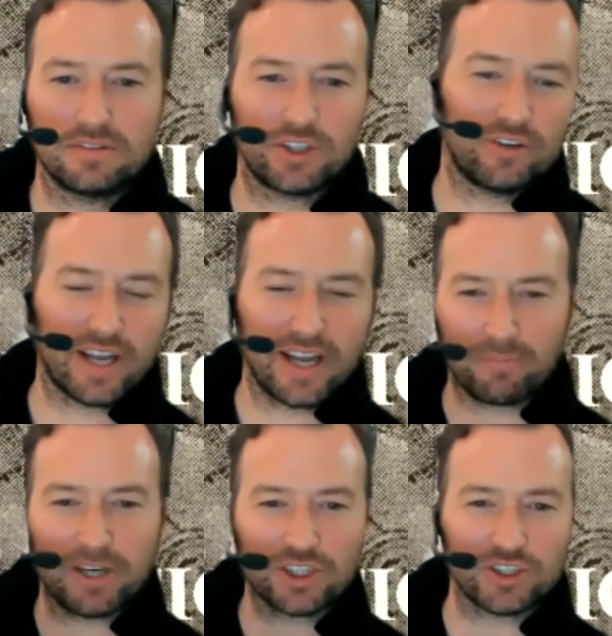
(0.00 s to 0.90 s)
So you
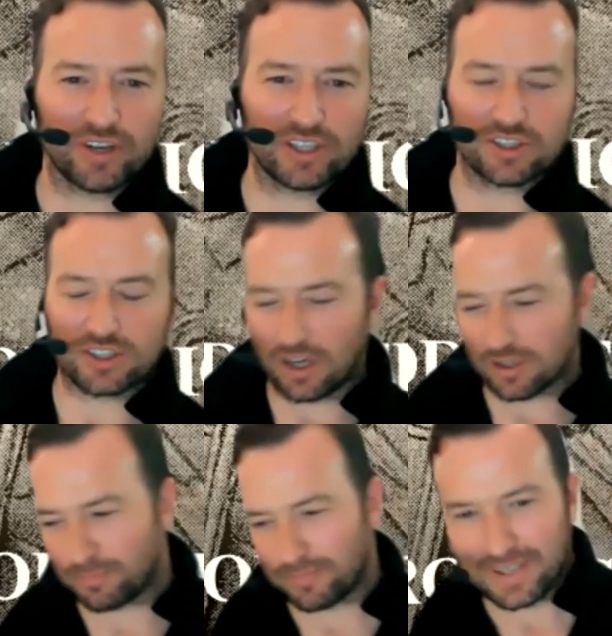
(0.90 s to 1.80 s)
can't mention Trajan's
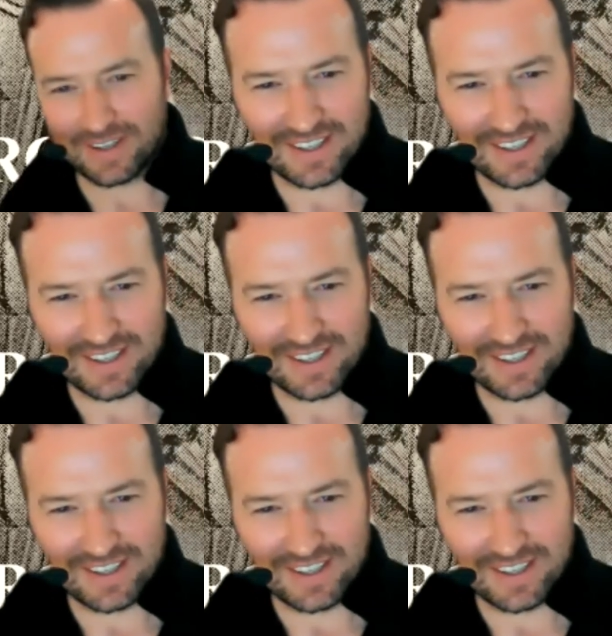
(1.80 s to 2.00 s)
Column.